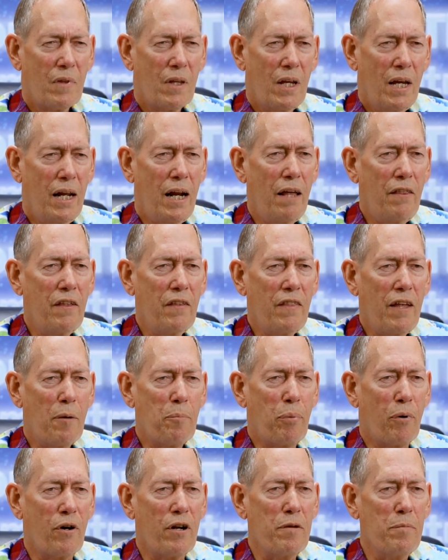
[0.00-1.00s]
And I think
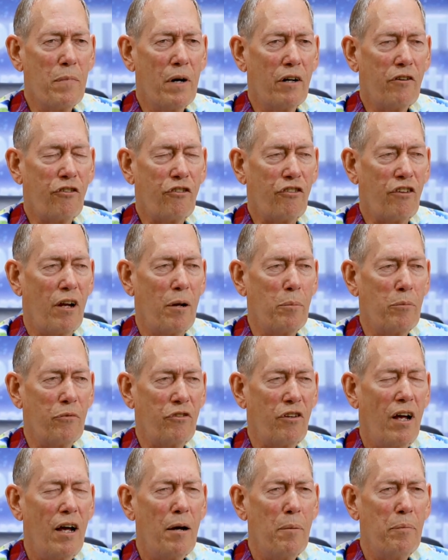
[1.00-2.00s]
that pretty much
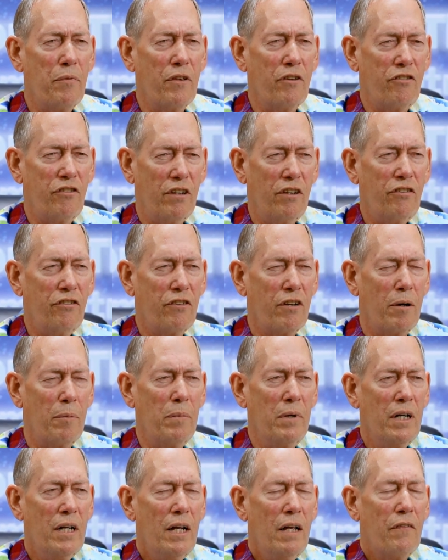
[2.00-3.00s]
sums up the
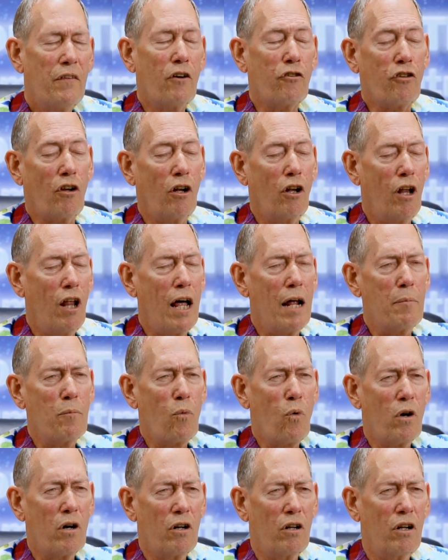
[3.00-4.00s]
system. There's a lot
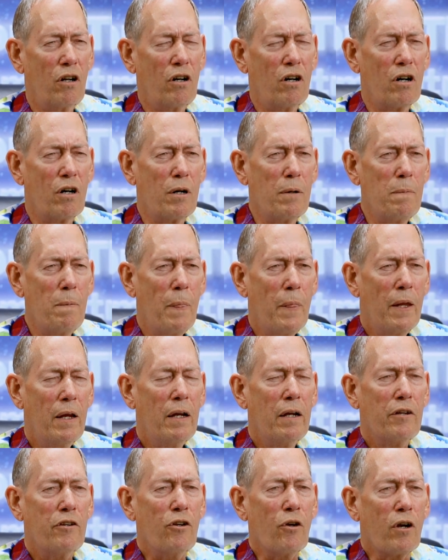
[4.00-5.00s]
more to learn.
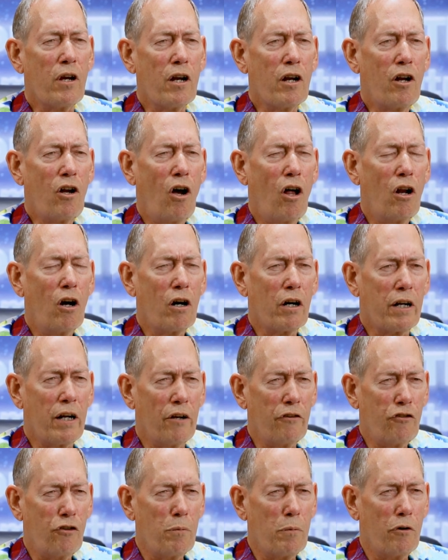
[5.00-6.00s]
You can call our
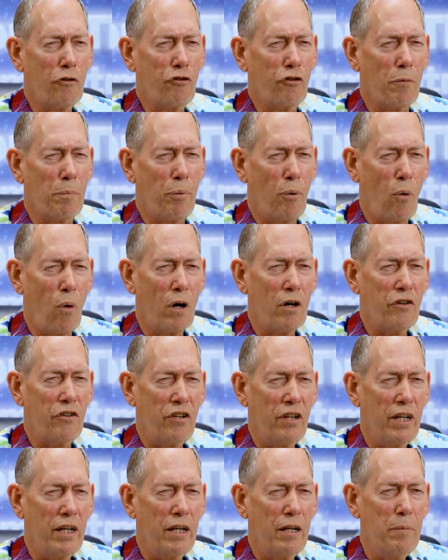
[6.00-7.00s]
customer support
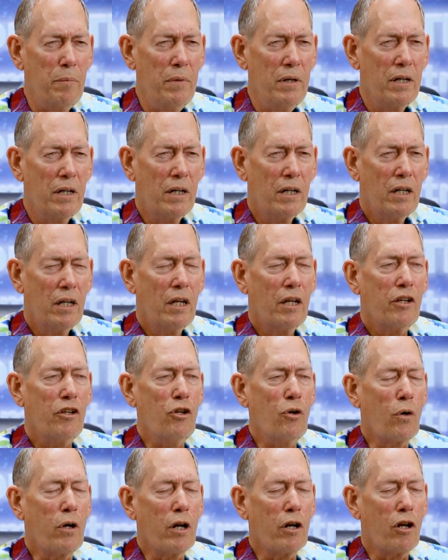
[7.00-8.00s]
team.
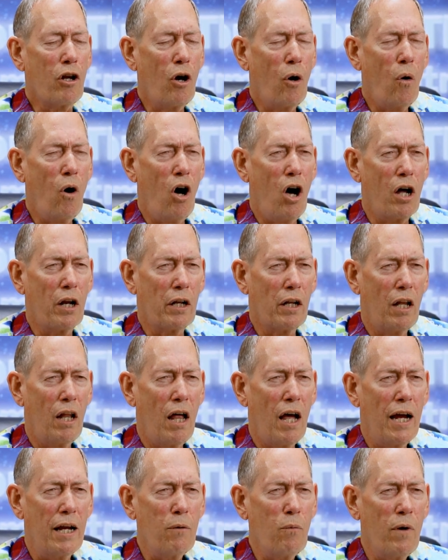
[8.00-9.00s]
You can go
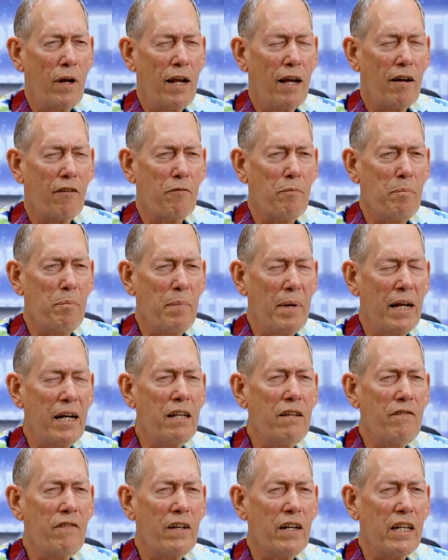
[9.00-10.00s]
online. We have
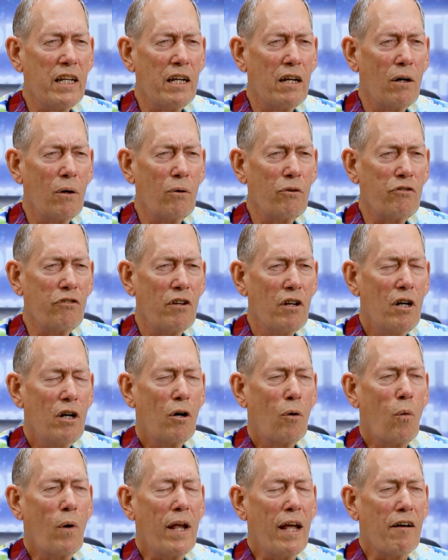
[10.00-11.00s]
many videos.
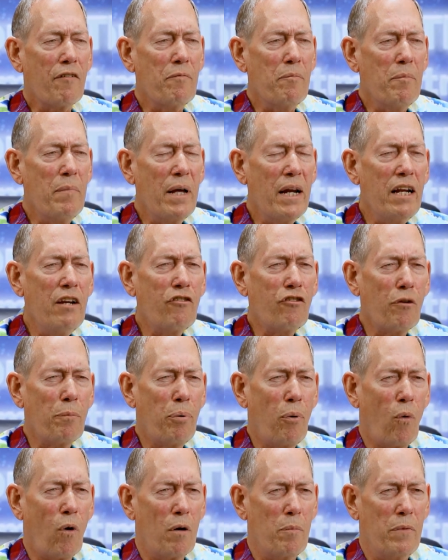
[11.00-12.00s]
We have many
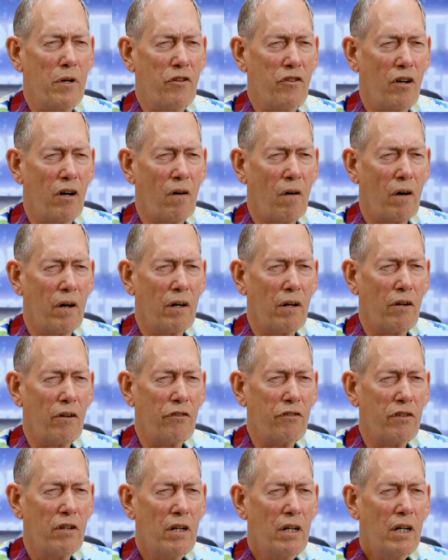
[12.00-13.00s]
support
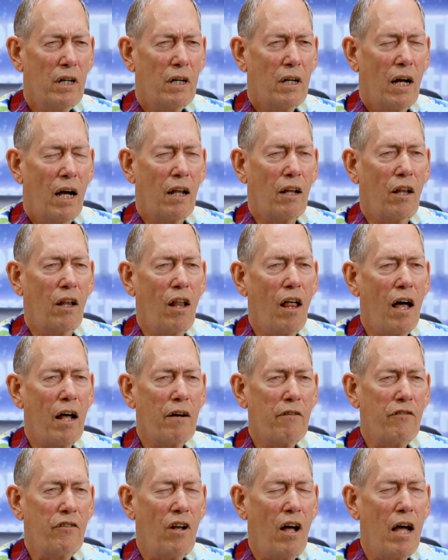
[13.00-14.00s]
materials. A
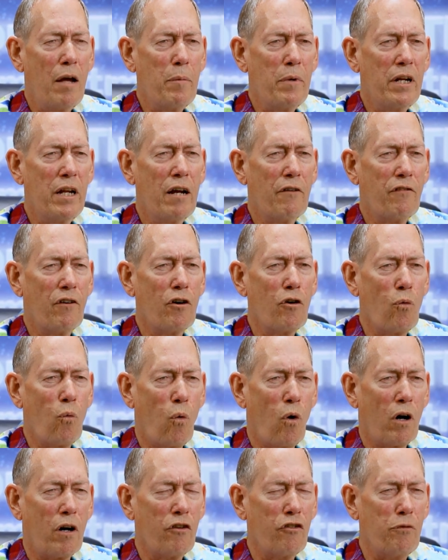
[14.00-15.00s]
lot of time and effort and
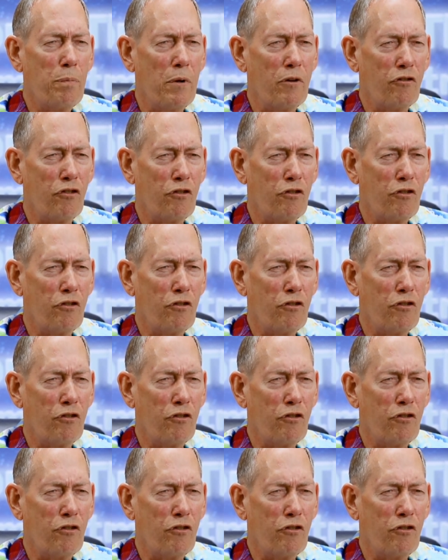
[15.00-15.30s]
work has been